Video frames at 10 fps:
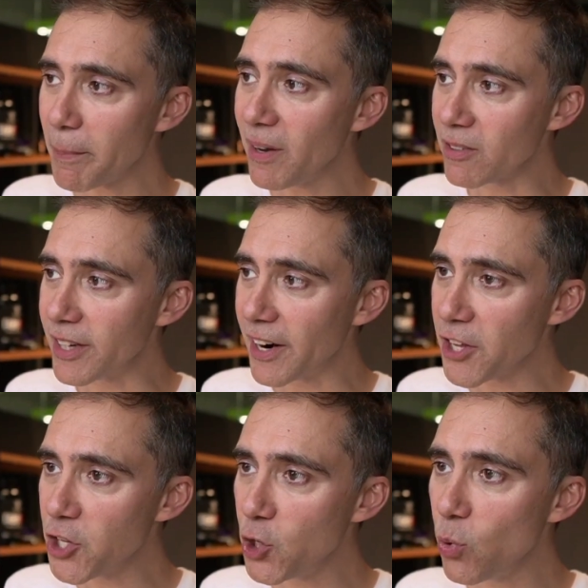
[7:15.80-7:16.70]
builder,
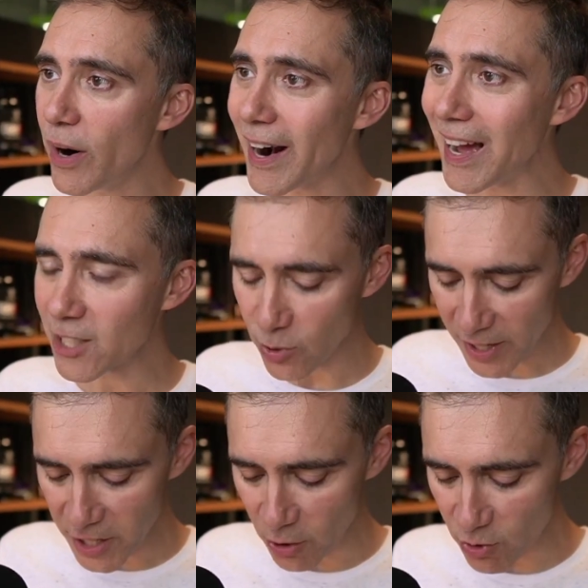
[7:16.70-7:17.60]
you are actually
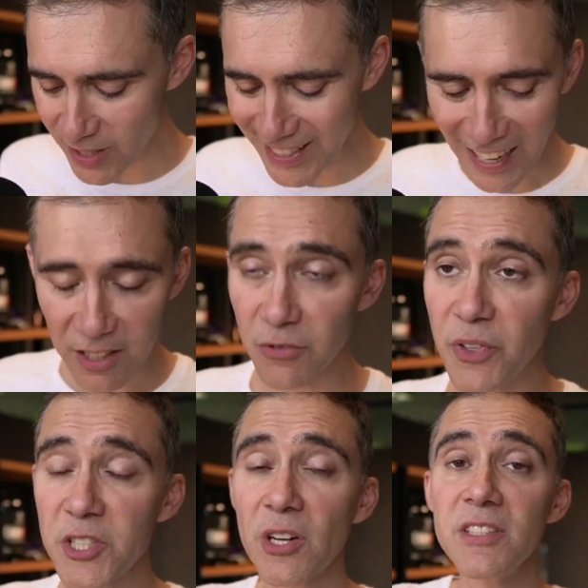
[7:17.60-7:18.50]
using
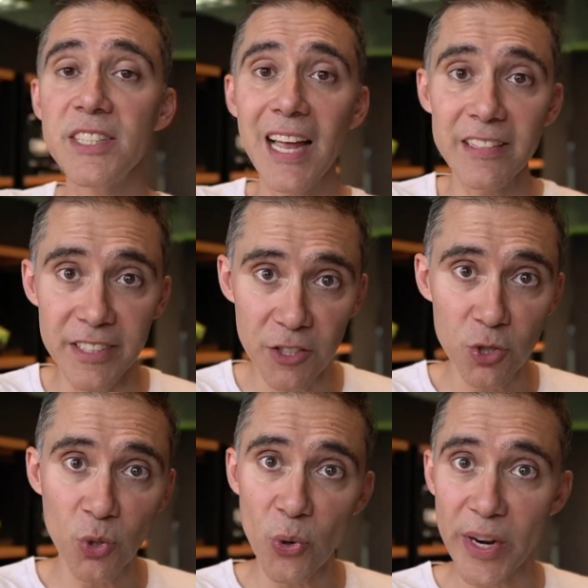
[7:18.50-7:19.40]
artificial intelligence
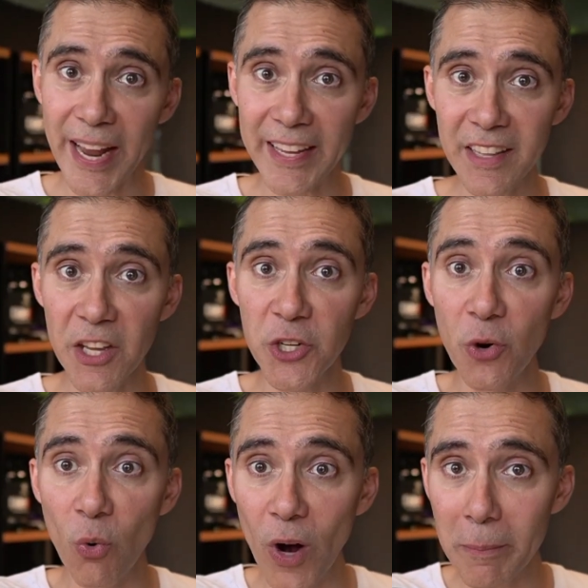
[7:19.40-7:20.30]
to create
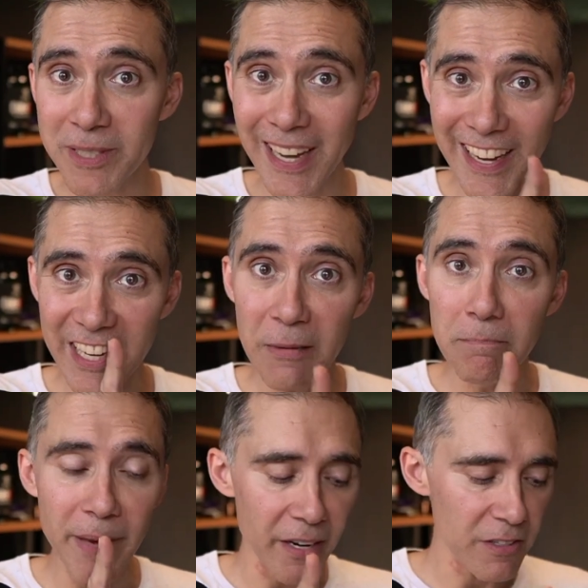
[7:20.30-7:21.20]
your website
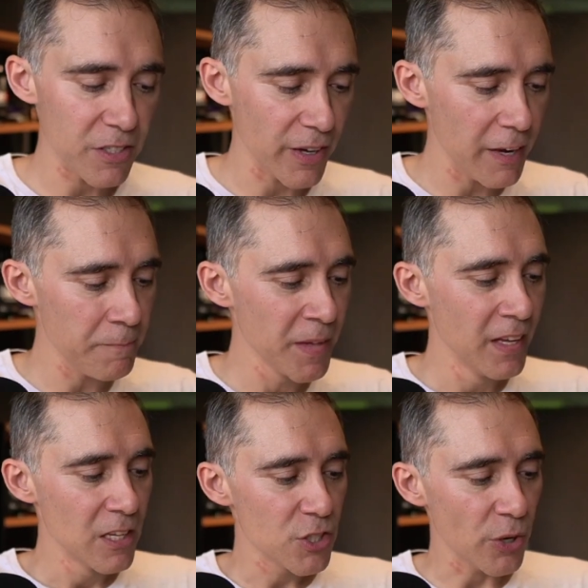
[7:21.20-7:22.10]
in minutes. Okay,
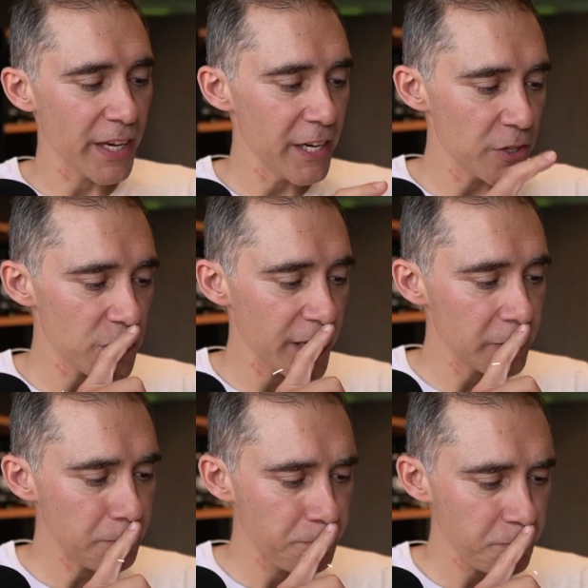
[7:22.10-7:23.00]
so here you
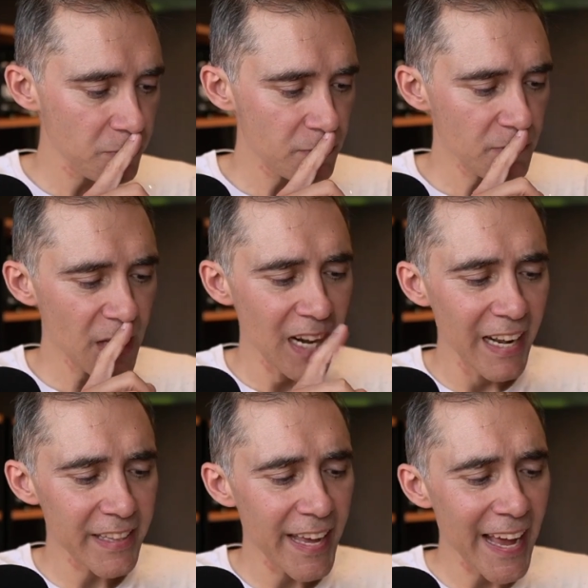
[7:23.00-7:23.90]
see,
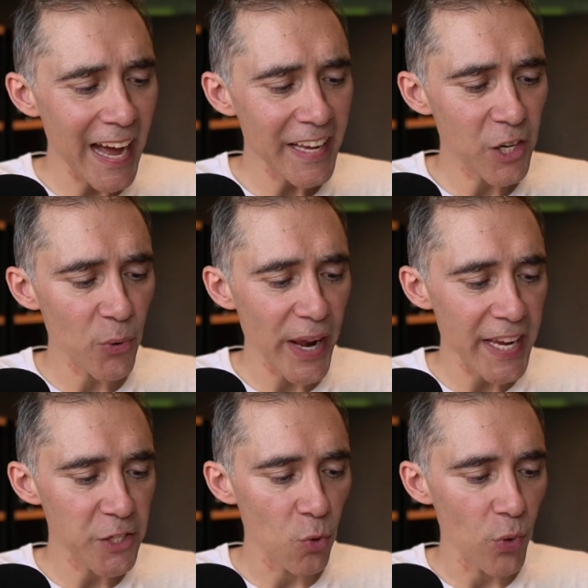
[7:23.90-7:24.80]
let AI
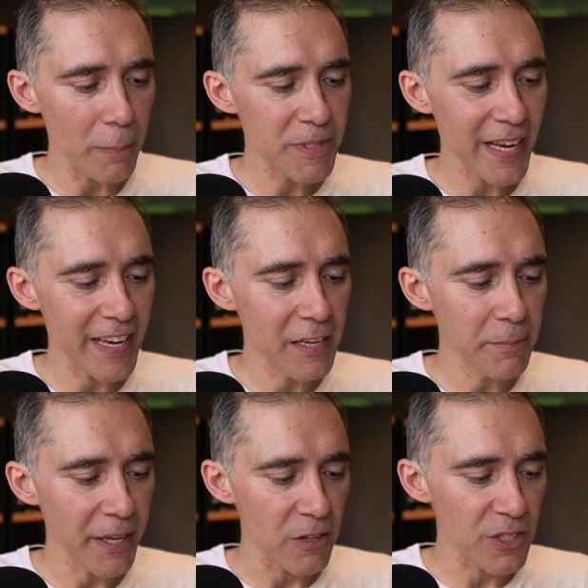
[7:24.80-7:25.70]
create your website in
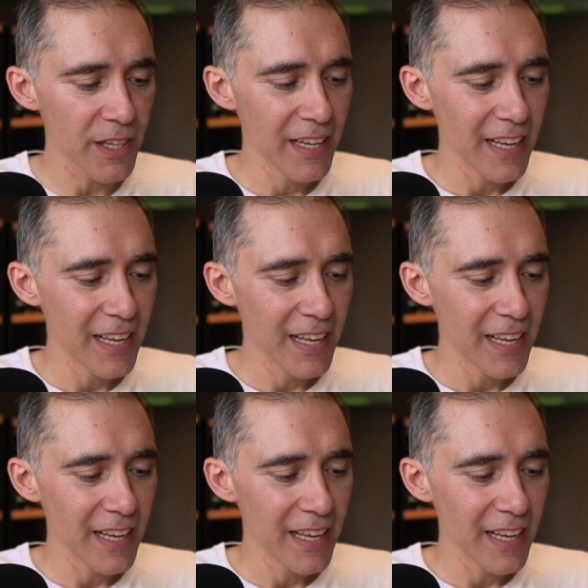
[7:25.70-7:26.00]
minutes.